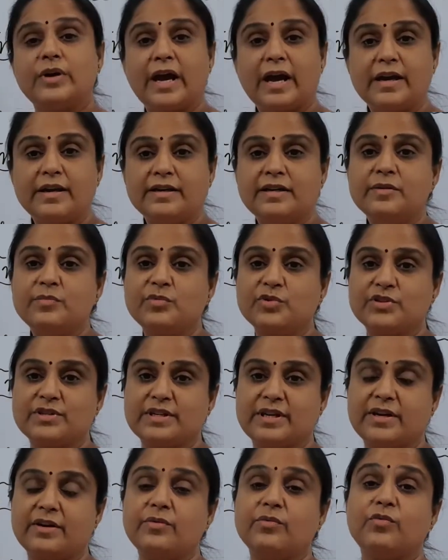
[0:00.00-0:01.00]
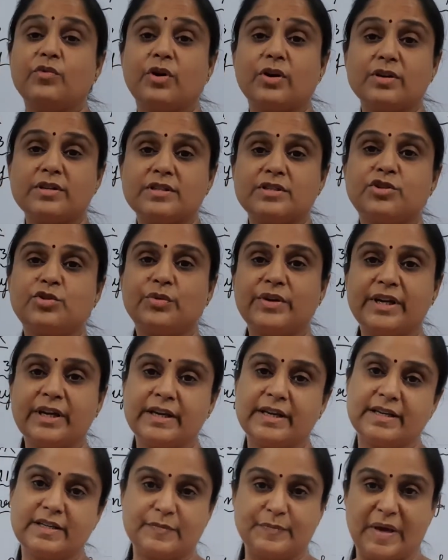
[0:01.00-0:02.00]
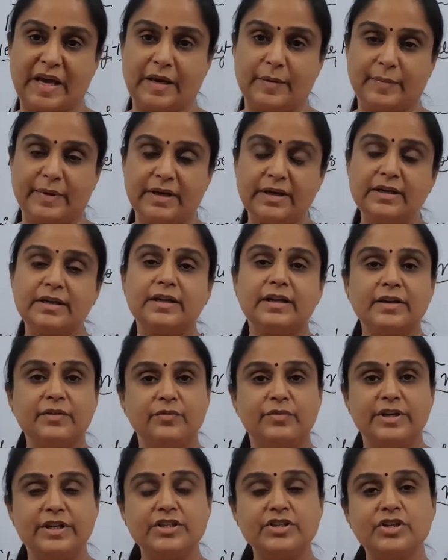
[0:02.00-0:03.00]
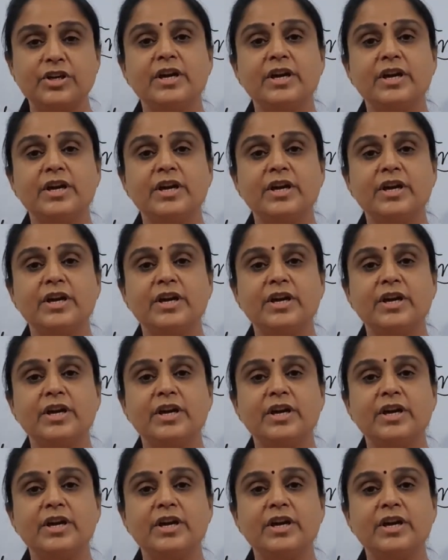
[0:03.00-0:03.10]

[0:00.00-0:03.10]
Henry Moseley was doing an experiment in which